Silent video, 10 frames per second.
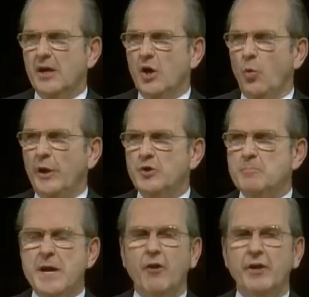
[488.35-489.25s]
When you
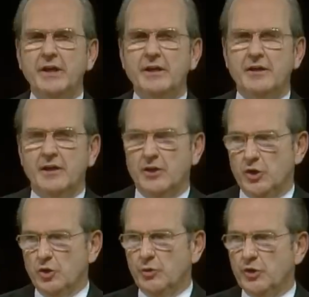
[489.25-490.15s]
marry,
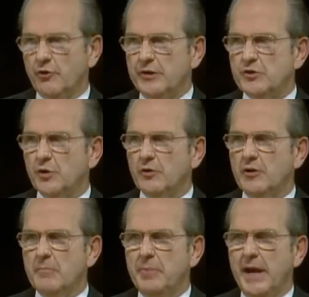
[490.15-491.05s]
you and your eternal
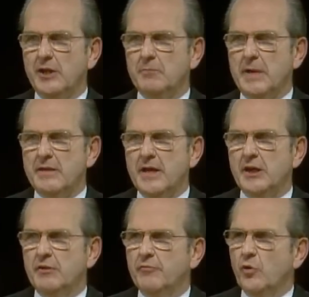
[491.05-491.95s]
companion may then
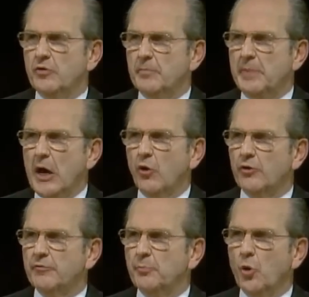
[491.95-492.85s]
invoke the power
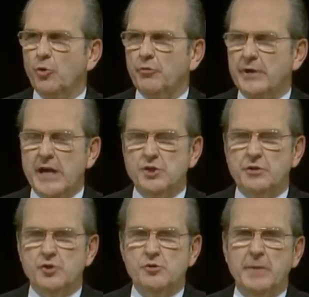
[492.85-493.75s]
of procreation
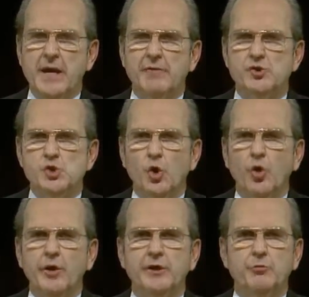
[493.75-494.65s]
that you may have
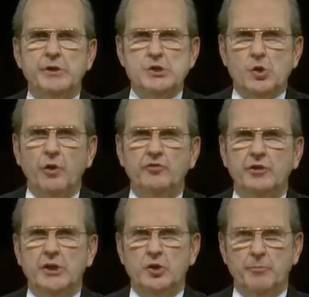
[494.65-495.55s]
joy and
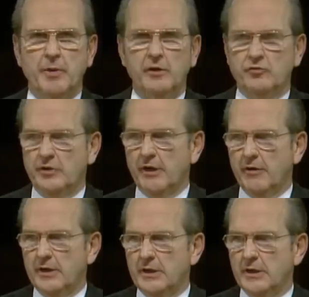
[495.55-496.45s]
rejoicing in your
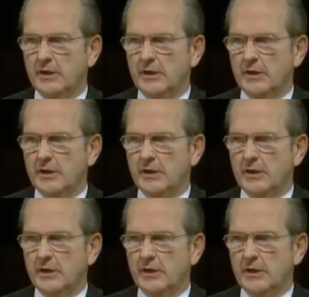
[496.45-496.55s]
posterity.